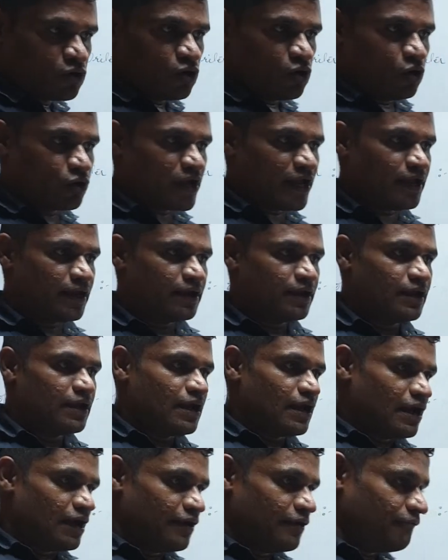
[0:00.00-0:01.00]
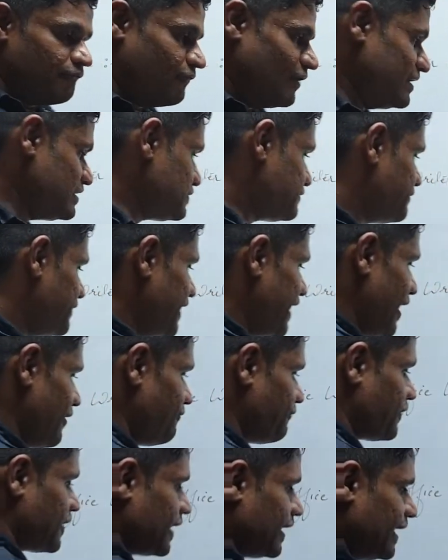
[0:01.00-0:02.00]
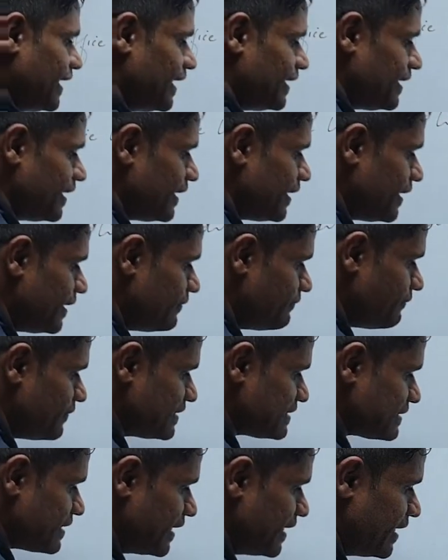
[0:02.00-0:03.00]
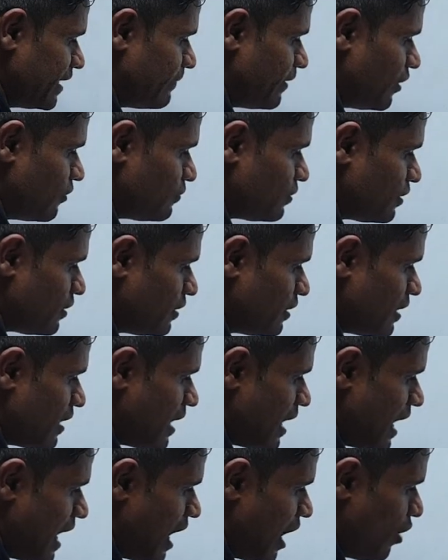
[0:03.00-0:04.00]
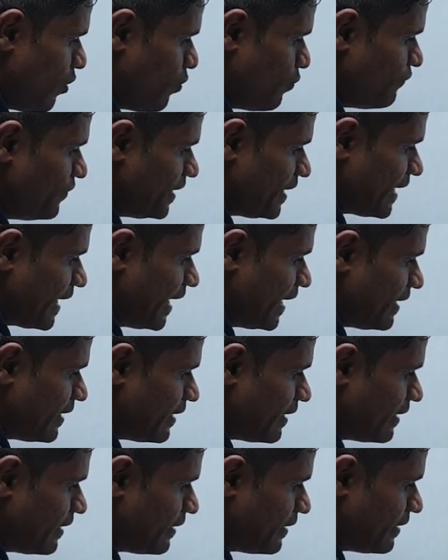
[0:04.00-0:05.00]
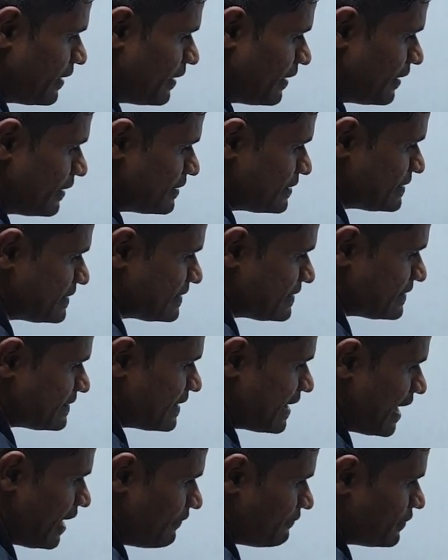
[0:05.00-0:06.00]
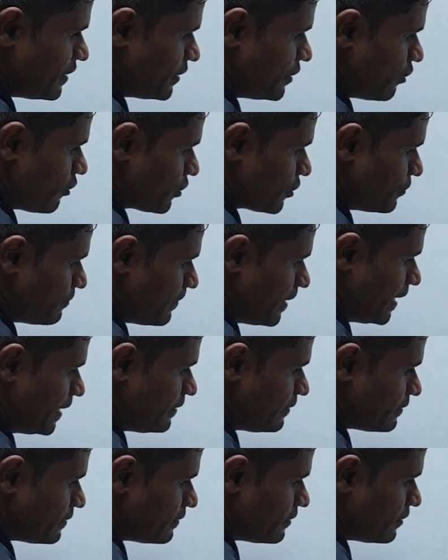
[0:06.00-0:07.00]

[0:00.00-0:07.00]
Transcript: Okay, once we have created it, we studied about how we can save the document